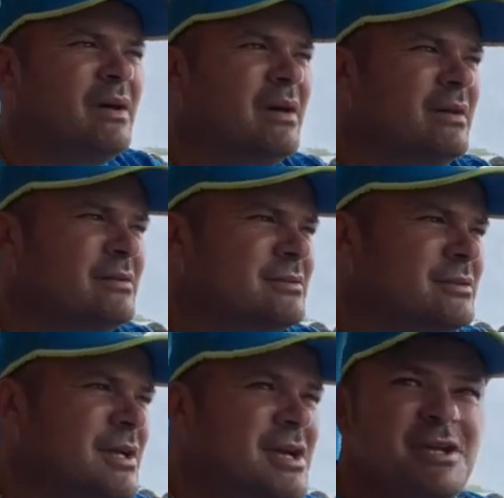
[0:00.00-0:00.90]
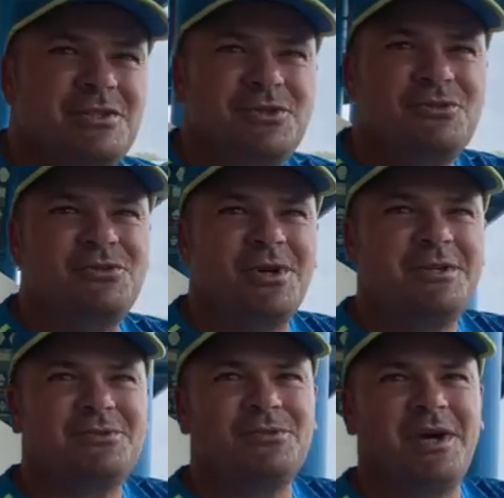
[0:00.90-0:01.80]
It is new to
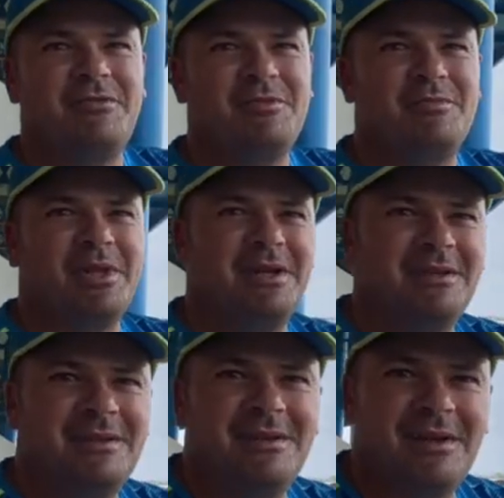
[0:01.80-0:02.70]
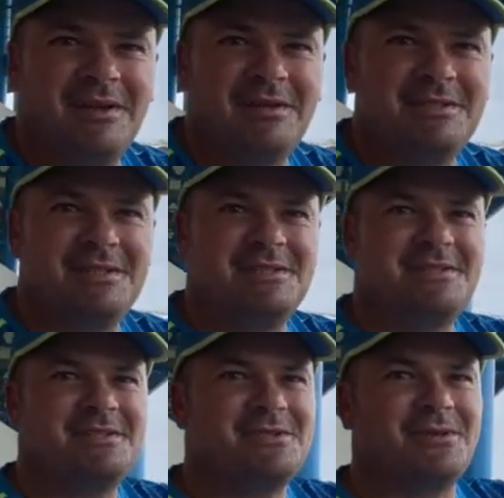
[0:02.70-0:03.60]
us. We haven't played in the rainy
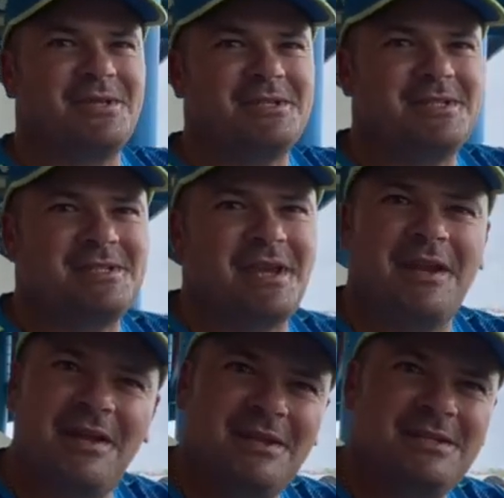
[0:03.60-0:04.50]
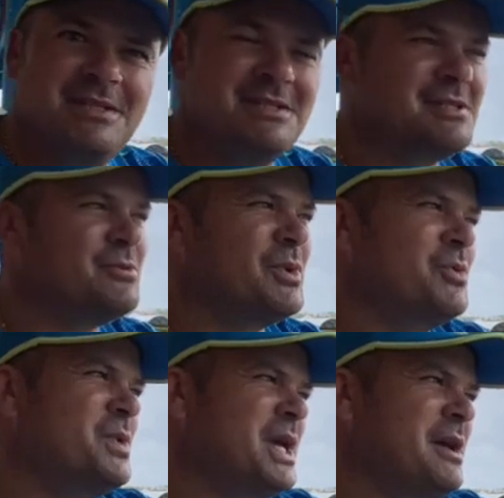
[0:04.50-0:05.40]
season, so this is their rainy season.
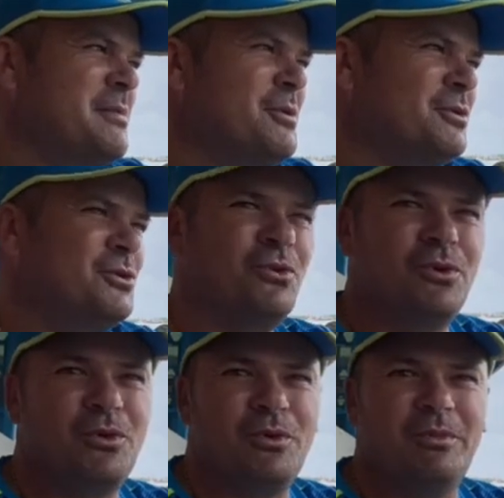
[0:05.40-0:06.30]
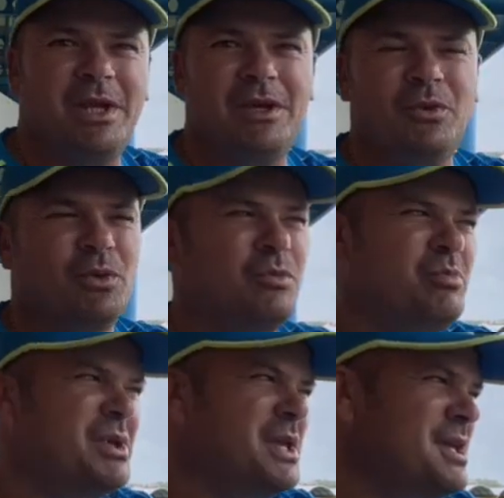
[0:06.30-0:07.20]
When we came on tour, normally it
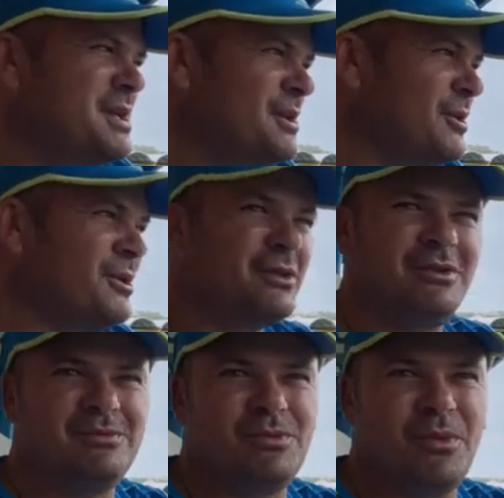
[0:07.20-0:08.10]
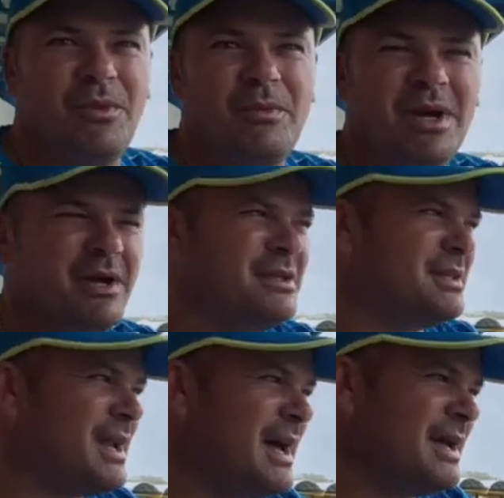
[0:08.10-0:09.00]
would be a lot warmer,
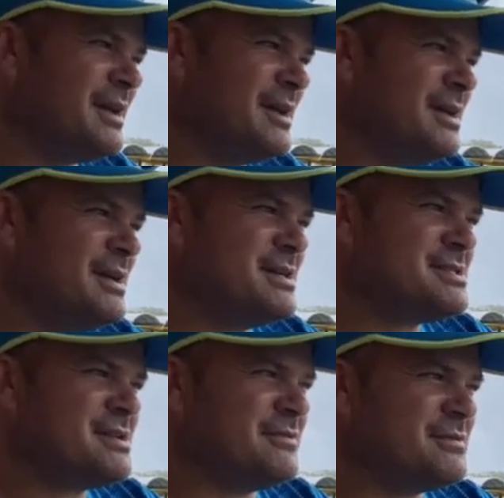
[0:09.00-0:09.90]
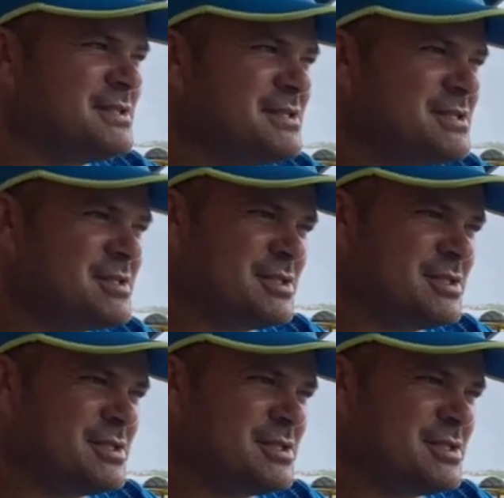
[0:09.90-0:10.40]
drier surfaces.